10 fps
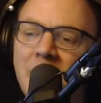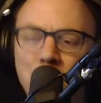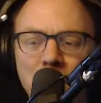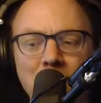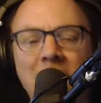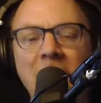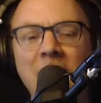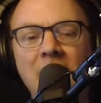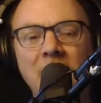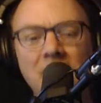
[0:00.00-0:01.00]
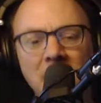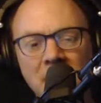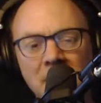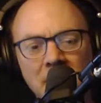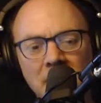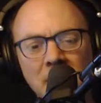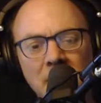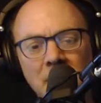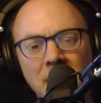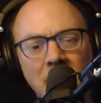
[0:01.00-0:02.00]
bring back all
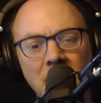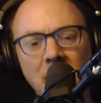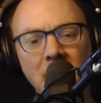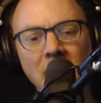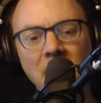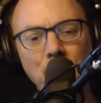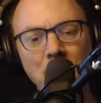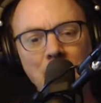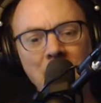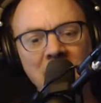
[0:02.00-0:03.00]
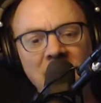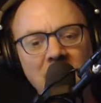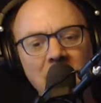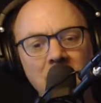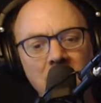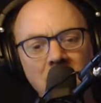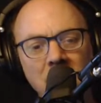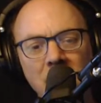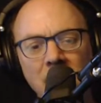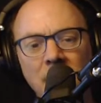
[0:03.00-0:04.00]
the babies killed.
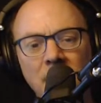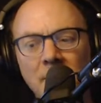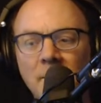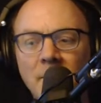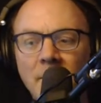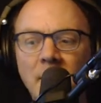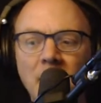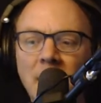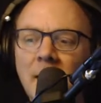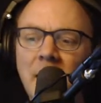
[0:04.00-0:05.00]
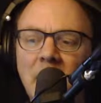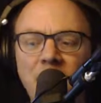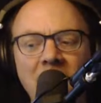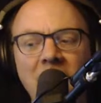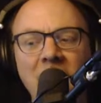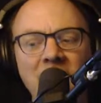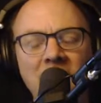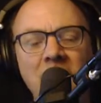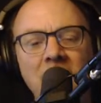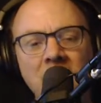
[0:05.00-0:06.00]
If a
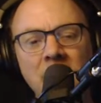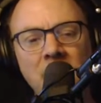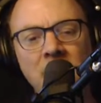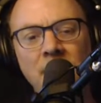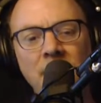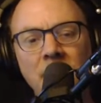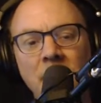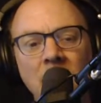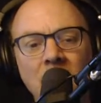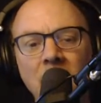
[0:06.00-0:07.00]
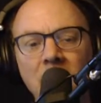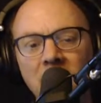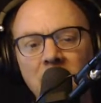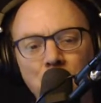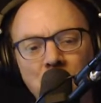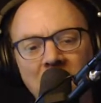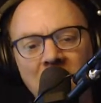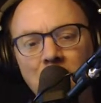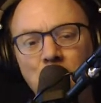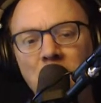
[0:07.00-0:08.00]
song could be
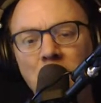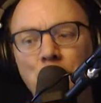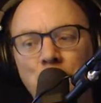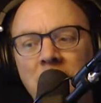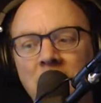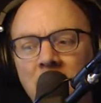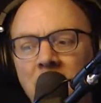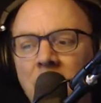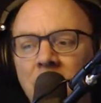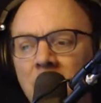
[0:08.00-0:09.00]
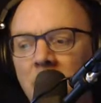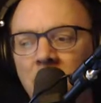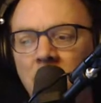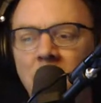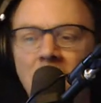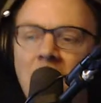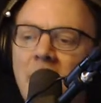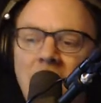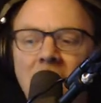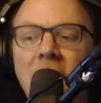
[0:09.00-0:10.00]
a blueprint,
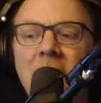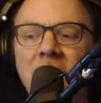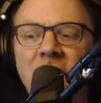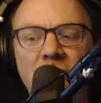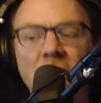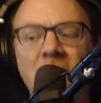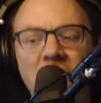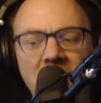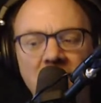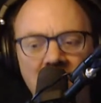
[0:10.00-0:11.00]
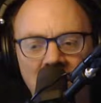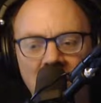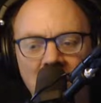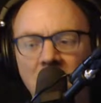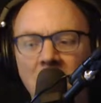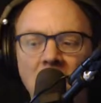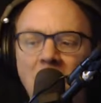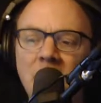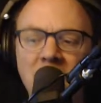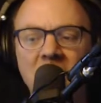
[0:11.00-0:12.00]
instructions
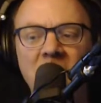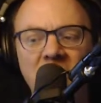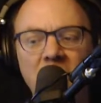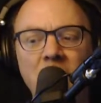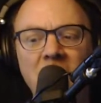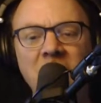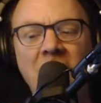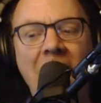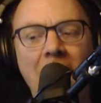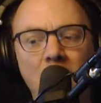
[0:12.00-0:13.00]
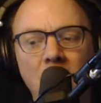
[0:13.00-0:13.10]
to show us how.